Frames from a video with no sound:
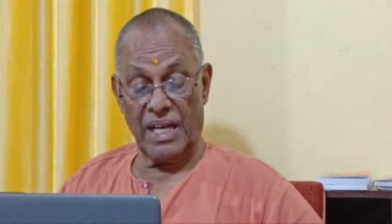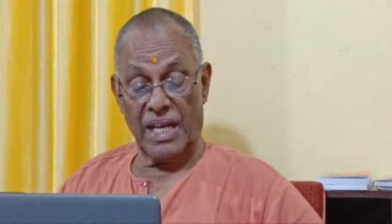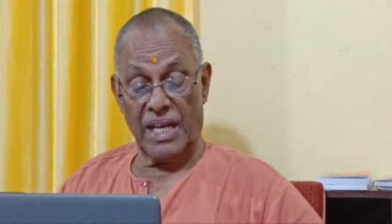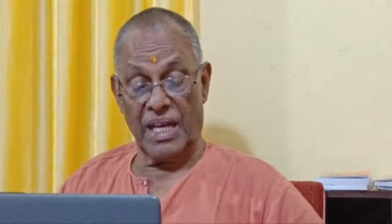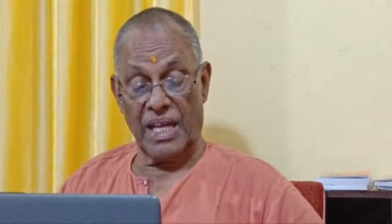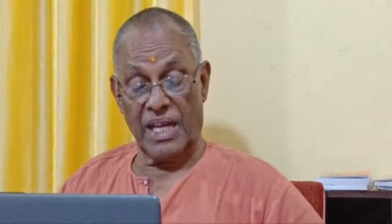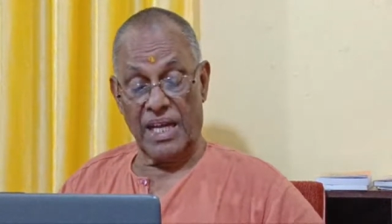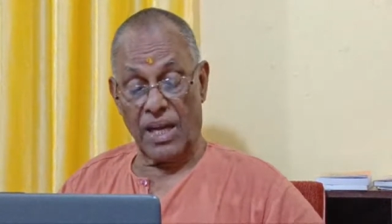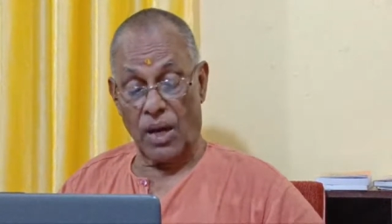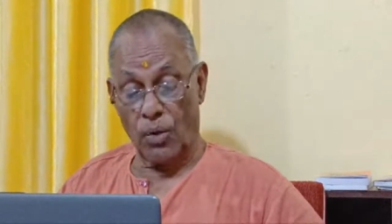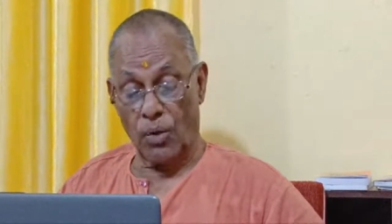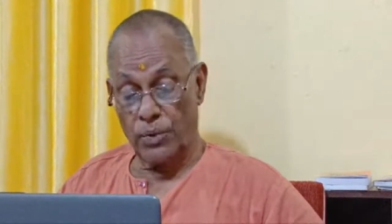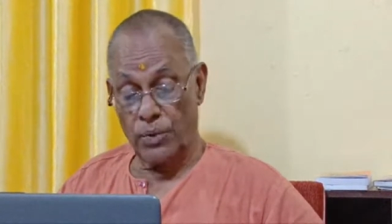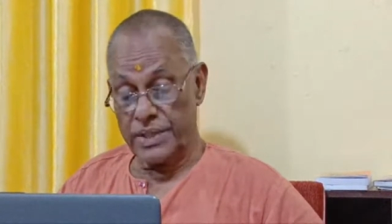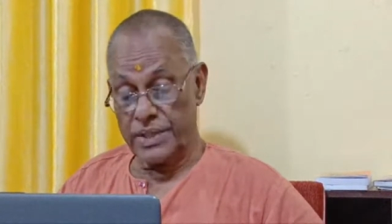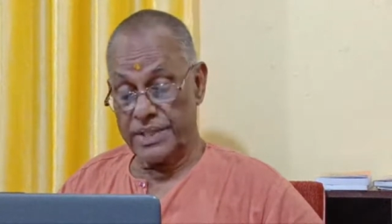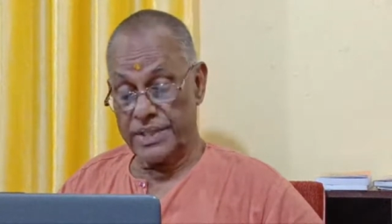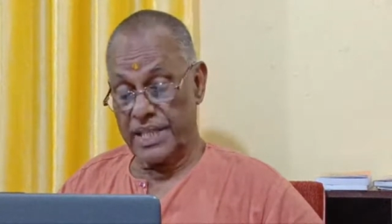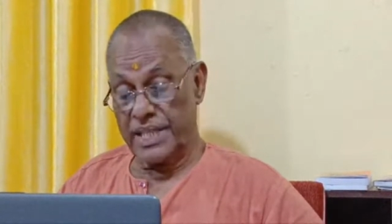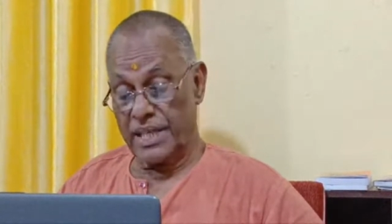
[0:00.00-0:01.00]
Love
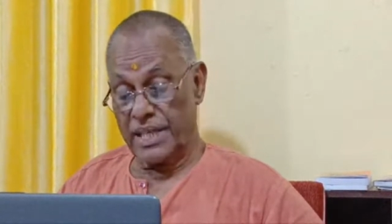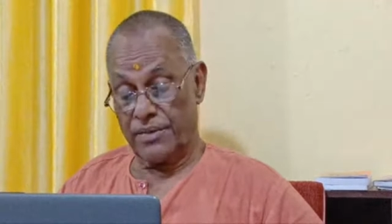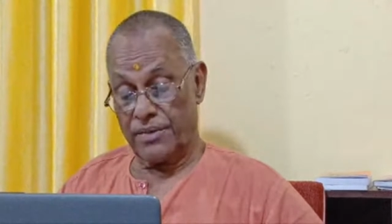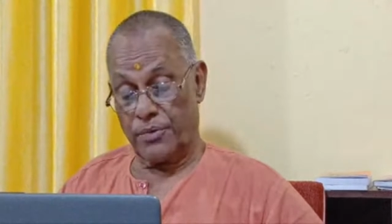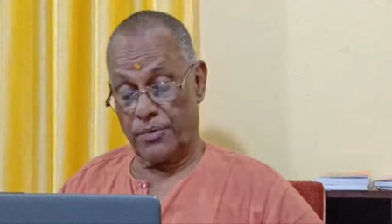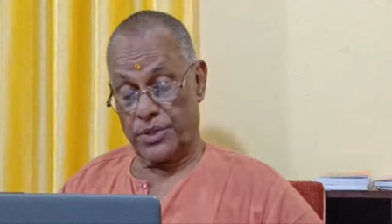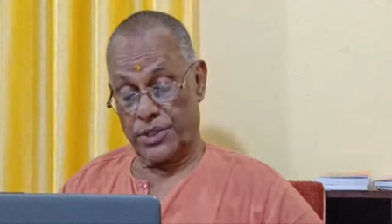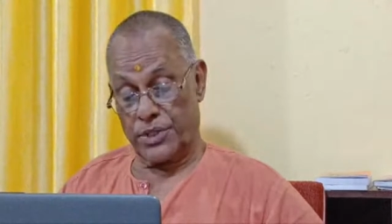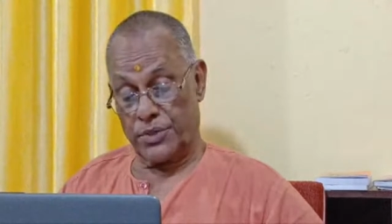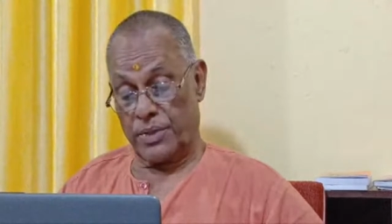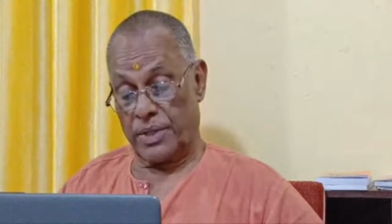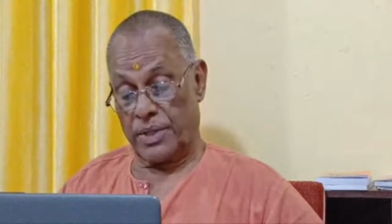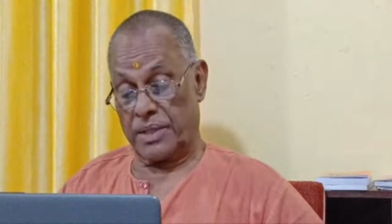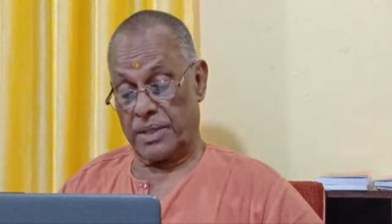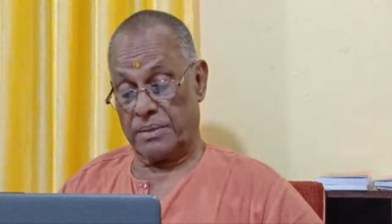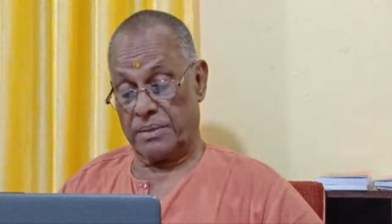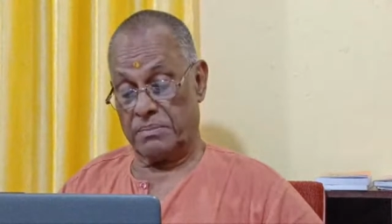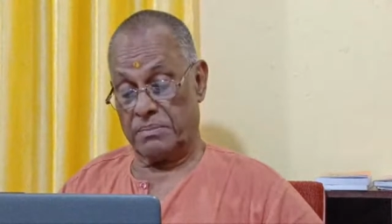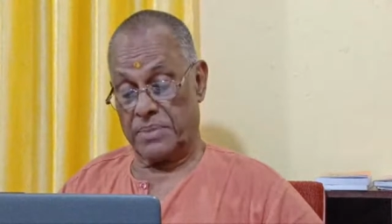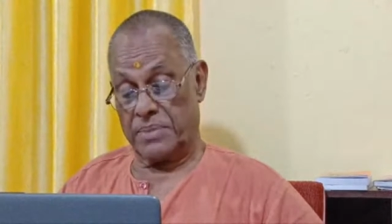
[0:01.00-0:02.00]
is there for
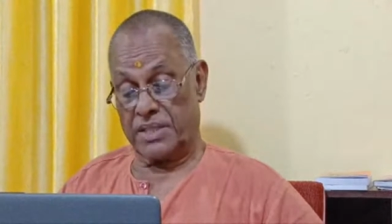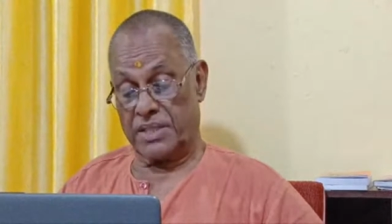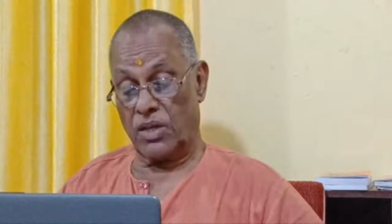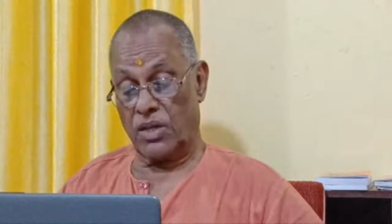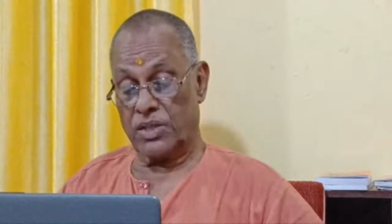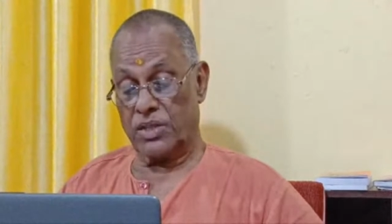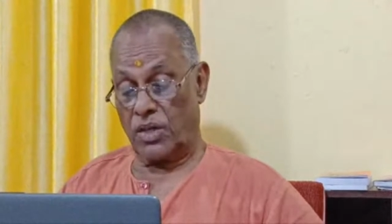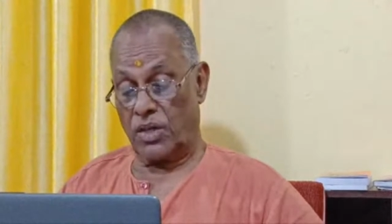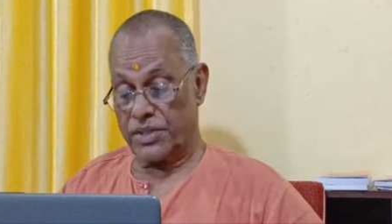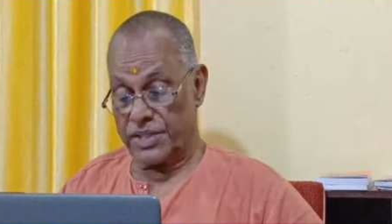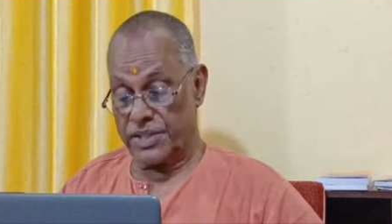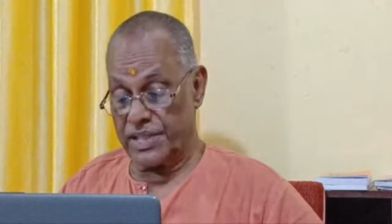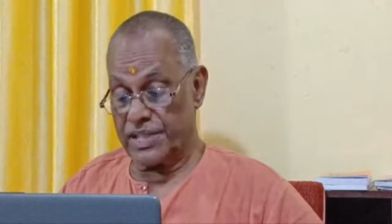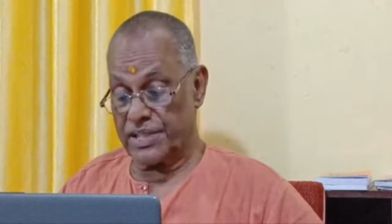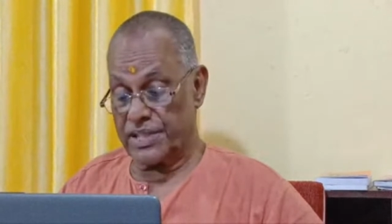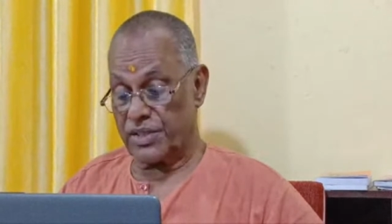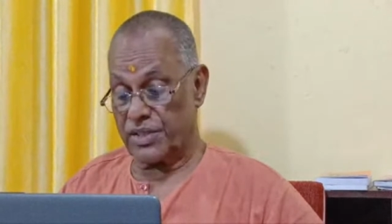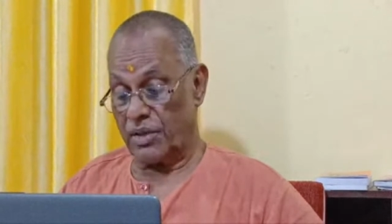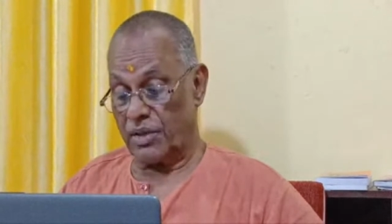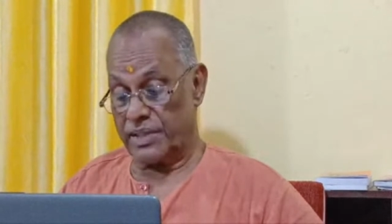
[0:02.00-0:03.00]
sure, but not conscious
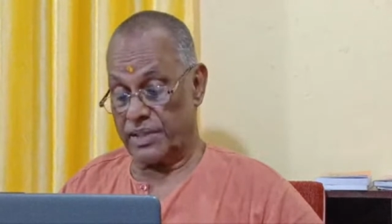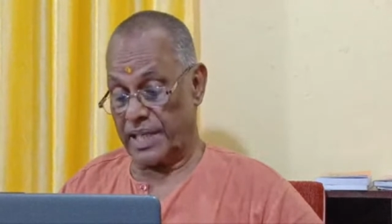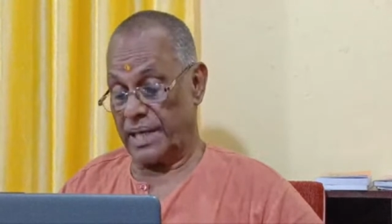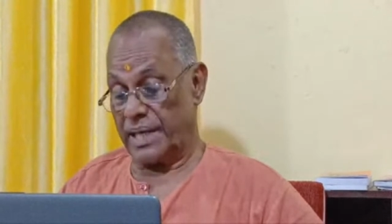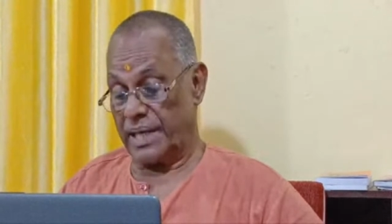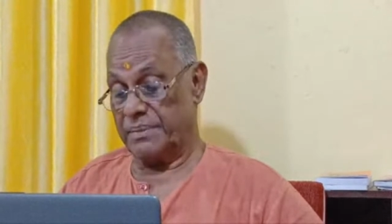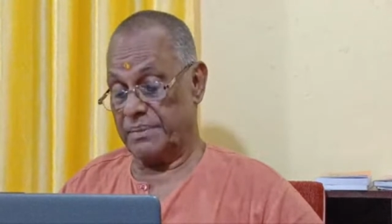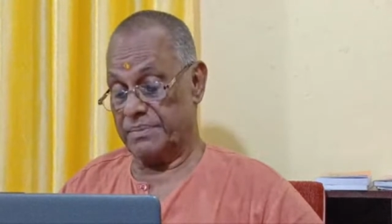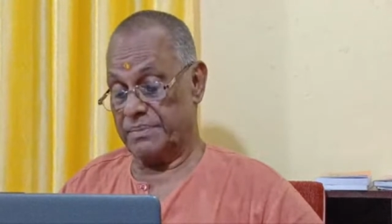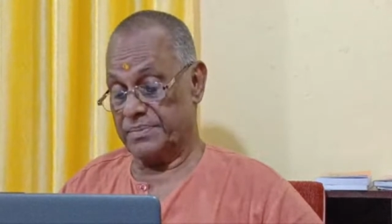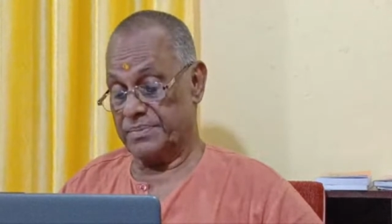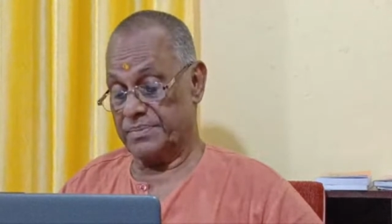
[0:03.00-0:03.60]
all time.